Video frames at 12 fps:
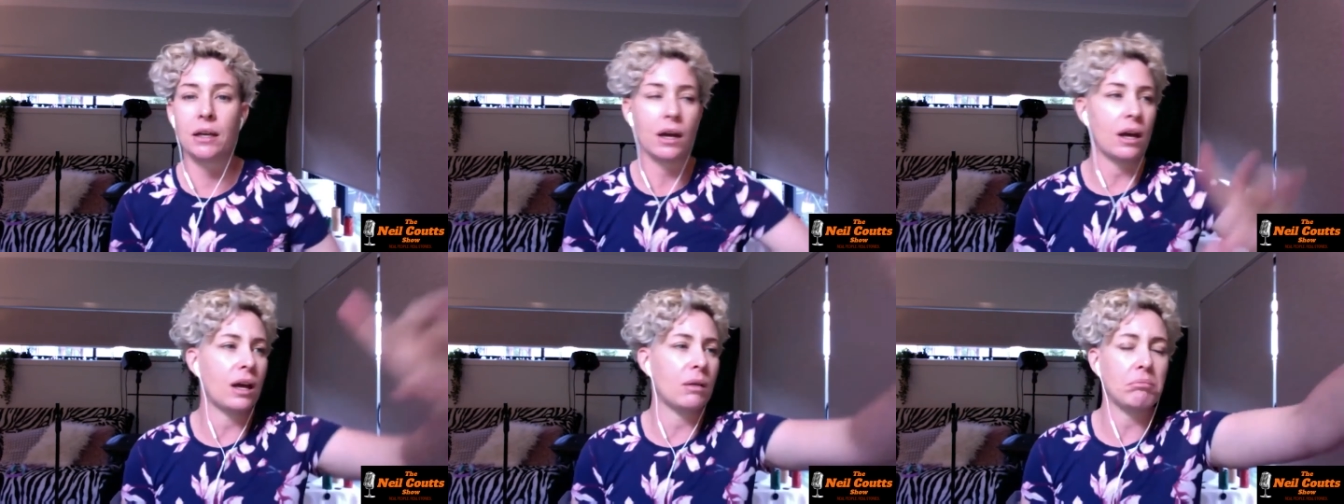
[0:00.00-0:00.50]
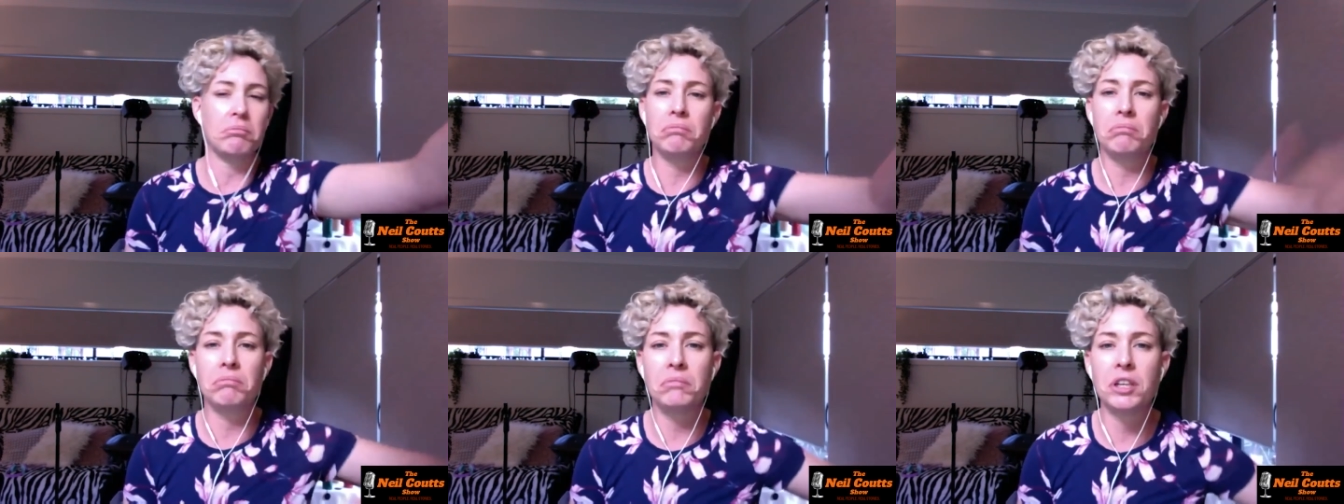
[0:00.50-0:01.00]
Uh,
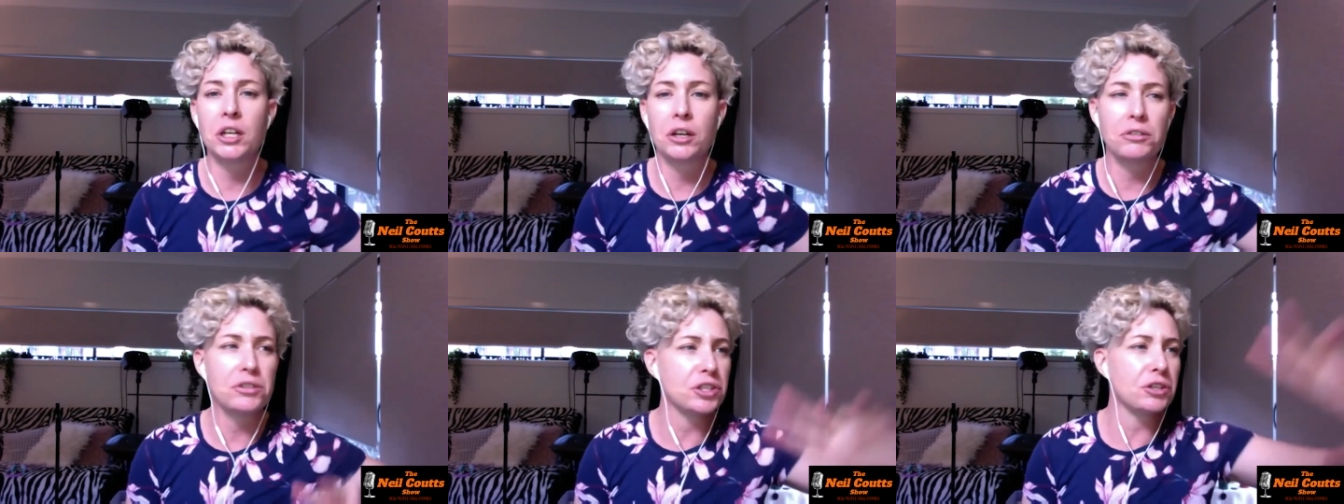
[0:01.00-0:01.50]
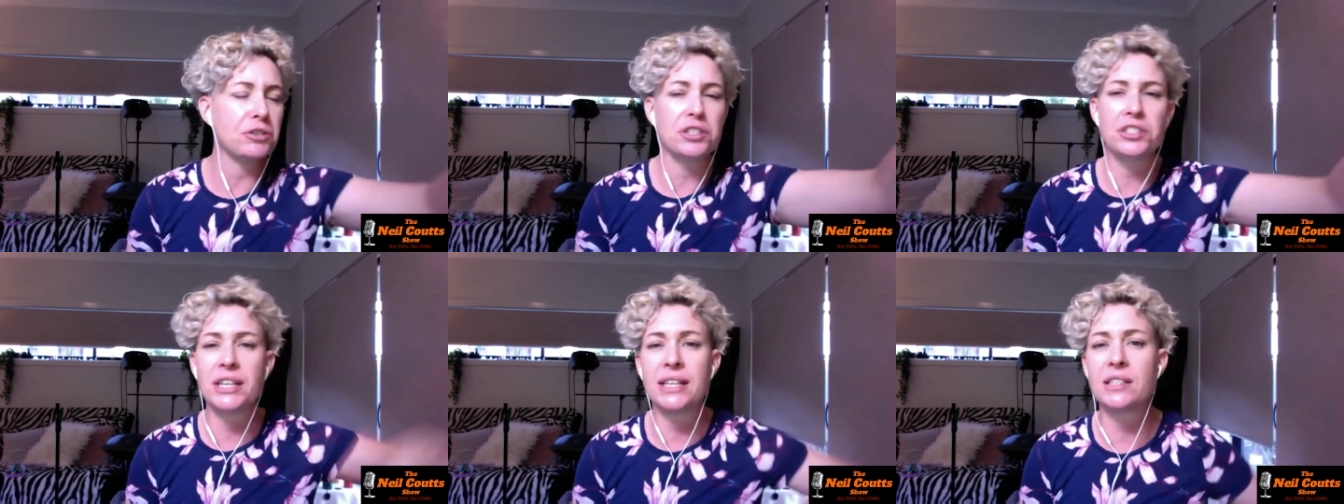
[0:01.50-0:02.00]
you know, June the
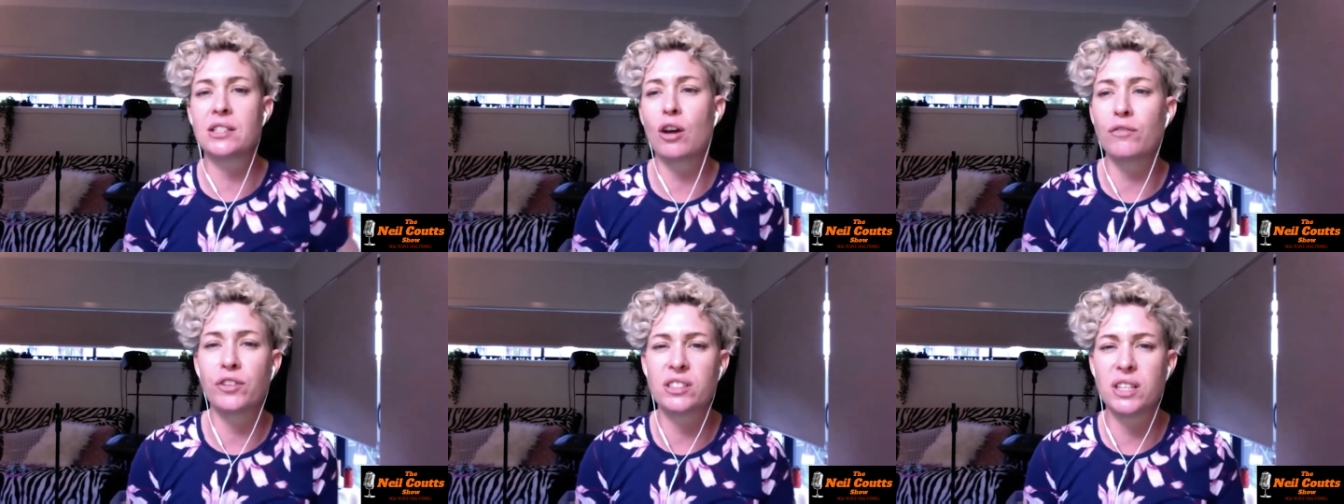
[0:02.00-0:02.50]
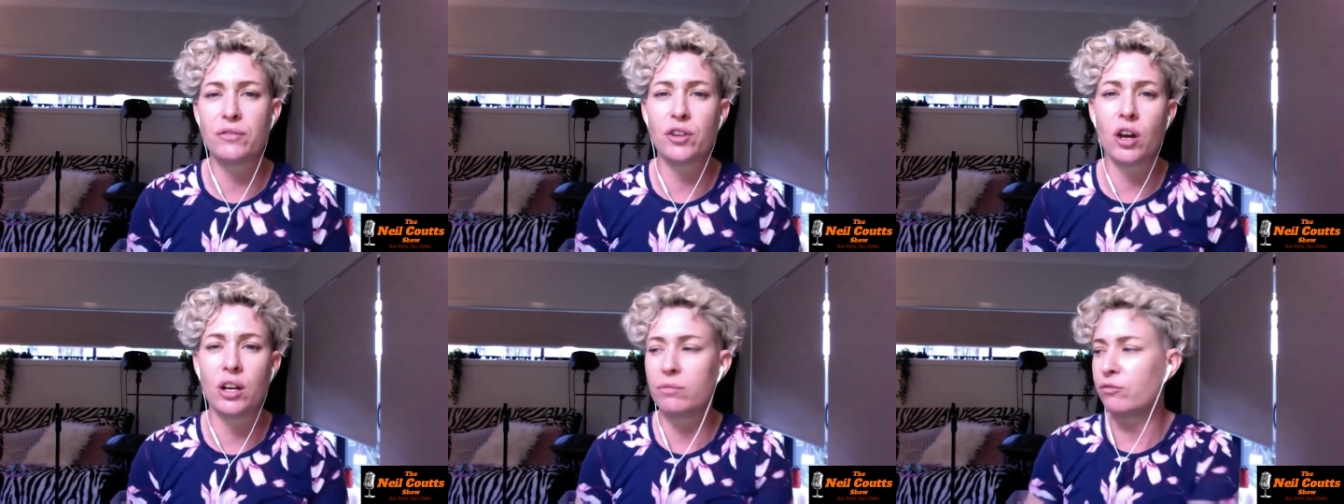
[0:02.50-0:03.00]
sixth off because I've
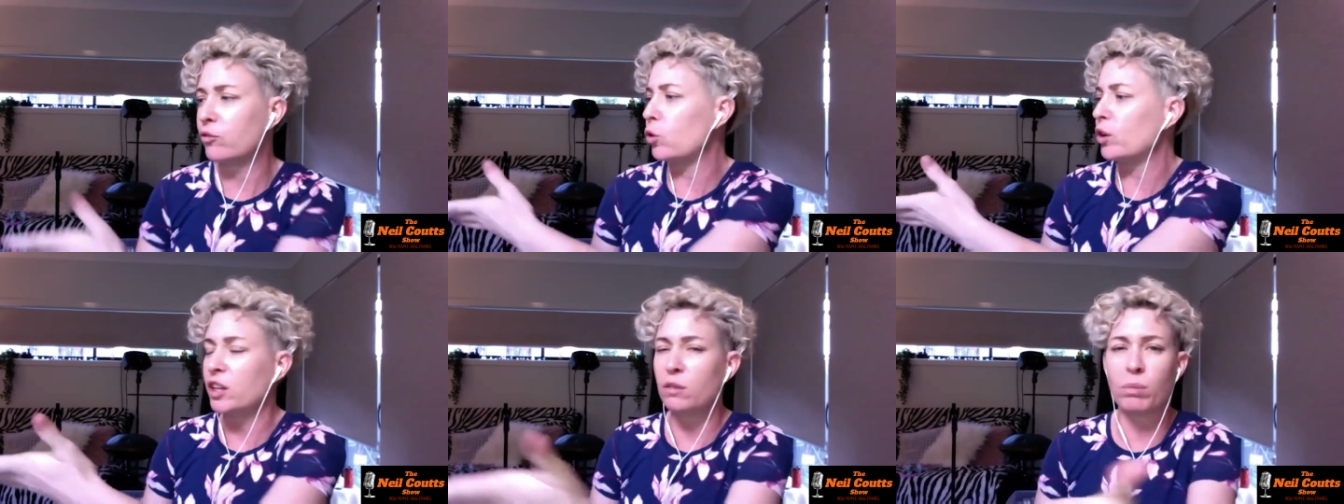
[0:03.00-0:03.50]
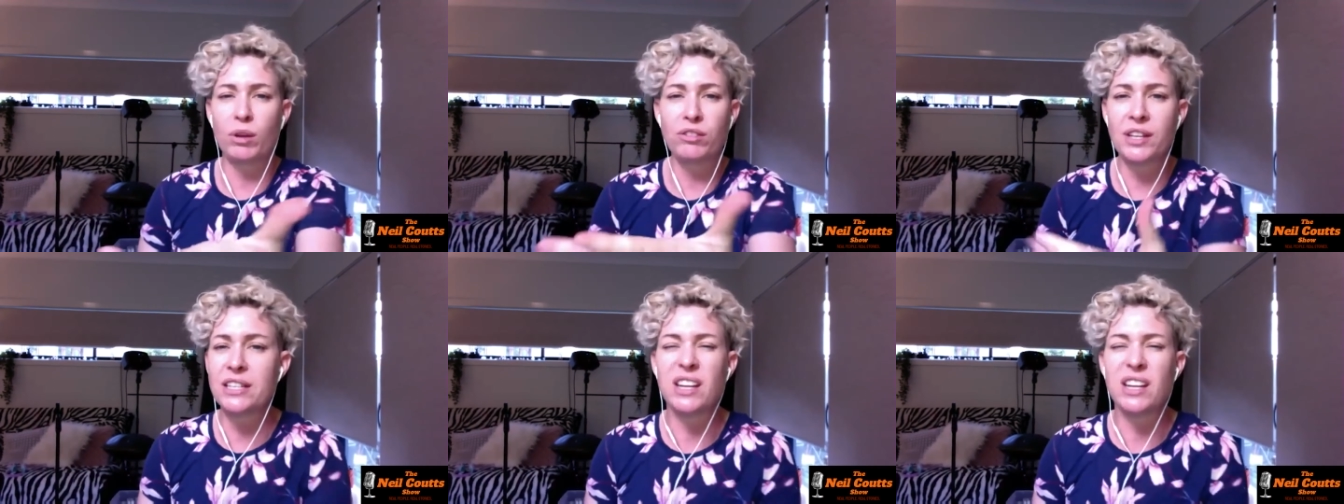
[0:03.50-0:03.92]
got a fortieth birthday.